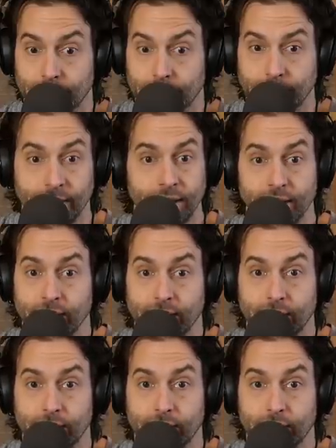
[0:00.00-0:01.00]
did I
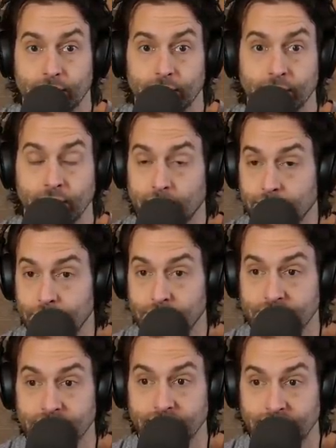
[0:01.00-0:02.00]
get a lot of
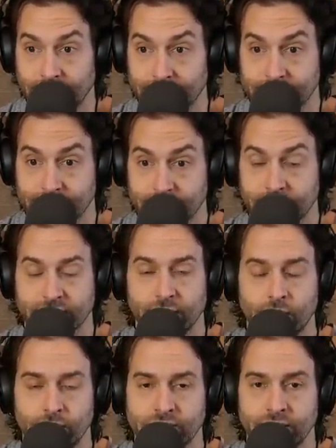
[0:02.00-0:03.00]
mucus? Yes. Does it
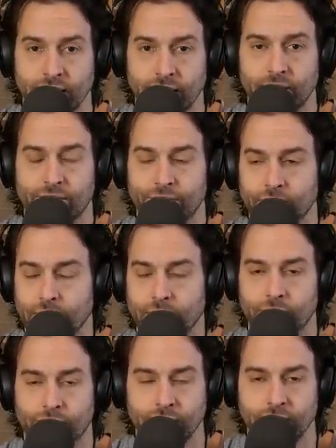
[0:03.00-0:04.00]
always take fucking
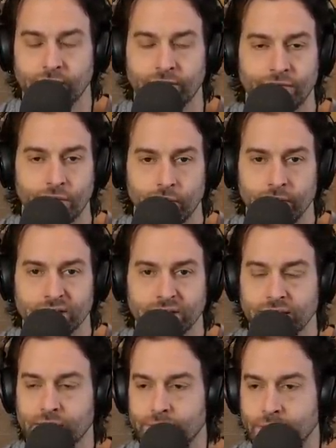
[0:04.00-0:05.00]
3 or 4 weeks
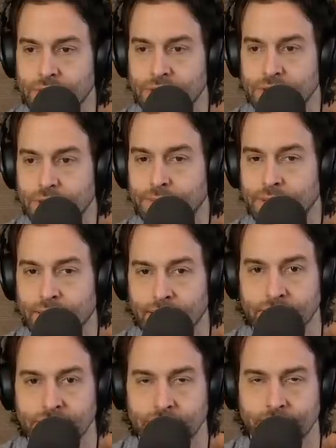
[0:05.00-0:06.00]
to get the mucus completely out of
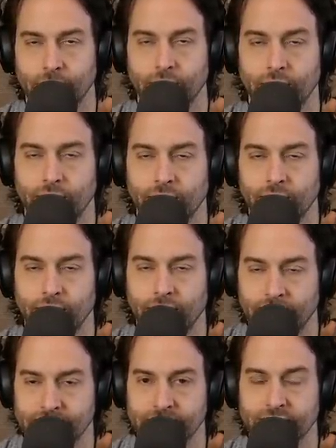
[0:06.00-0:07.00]
your system?
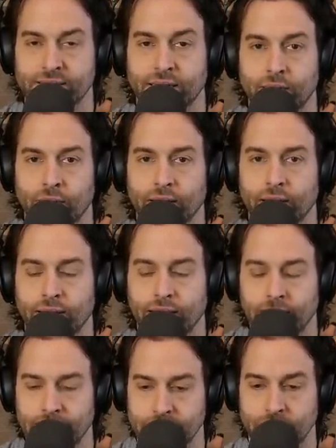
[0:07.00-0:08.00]
Yes. Is that annoying?
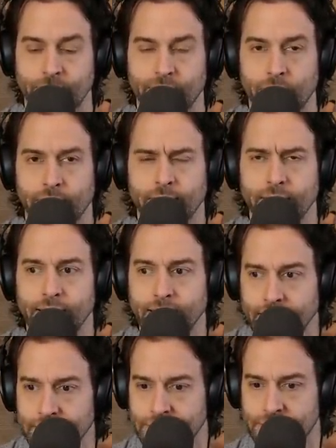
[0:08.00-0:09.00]
Yes. Should it be quicker?
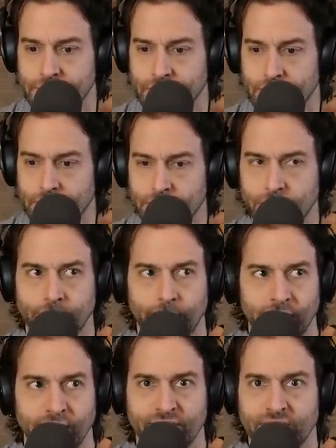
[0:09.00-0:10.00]
Yes. Should your
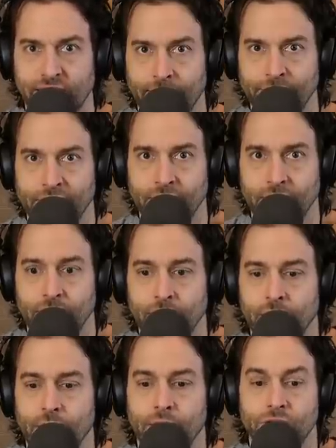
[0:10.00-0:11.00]
body have adapted?
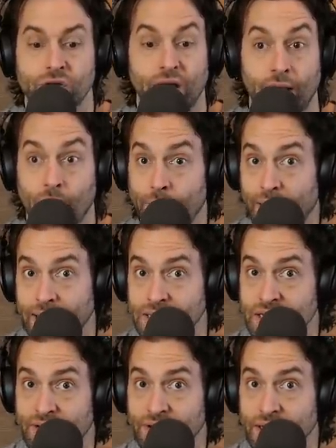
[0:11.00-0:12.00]
Should our
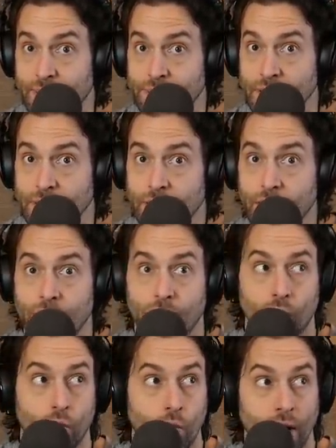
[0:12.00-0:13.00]
bodies have adapted?
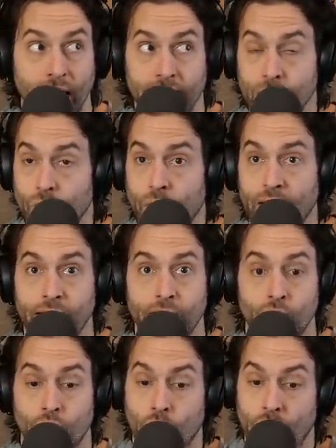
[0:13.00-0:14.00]
Way, way,
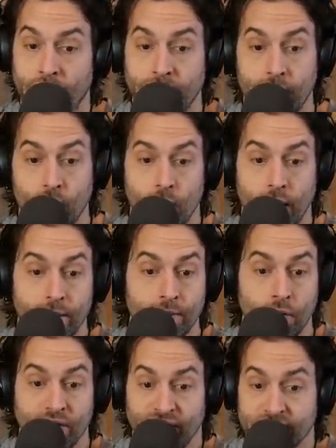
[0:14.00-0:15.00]
way, way
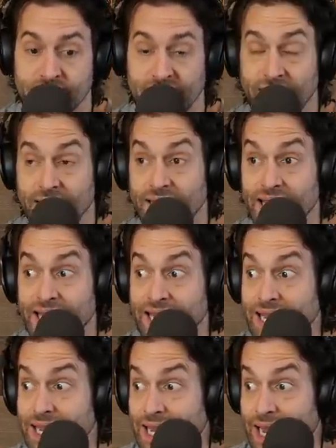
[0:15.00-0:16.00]
more advanced than that?
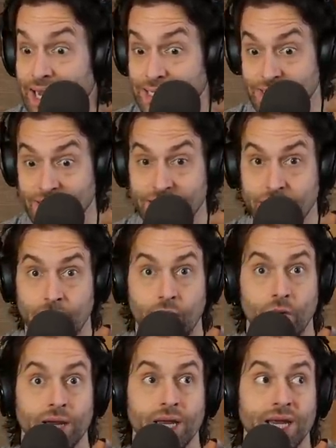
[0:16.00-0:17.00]
Yes. Is it
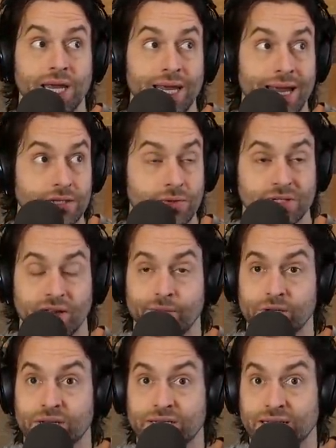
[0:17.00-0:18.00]
annoying? Yes. Do I still have
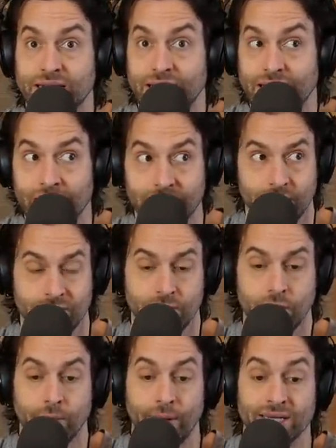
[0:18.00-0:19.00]
mucus? Yes. Do I still
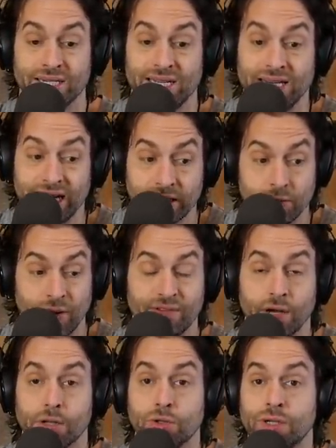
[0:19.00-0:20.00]
do the podcast? Yes. Do I have to
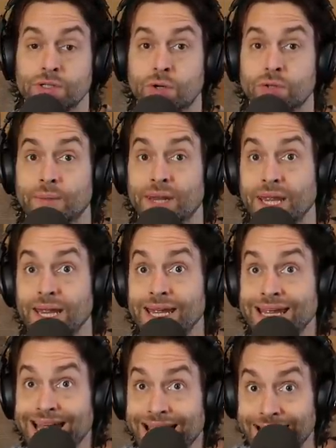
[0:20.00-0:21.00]
huckle the whole time?
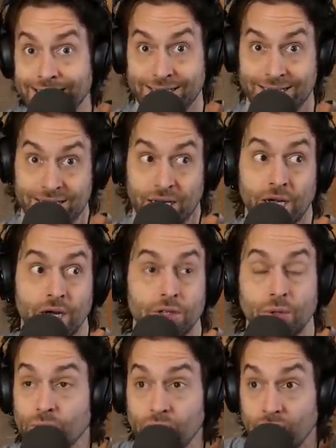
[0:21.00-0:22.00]
Yes.
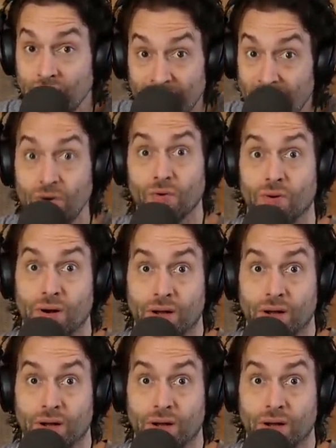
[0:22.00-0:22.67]
Do I do it? No.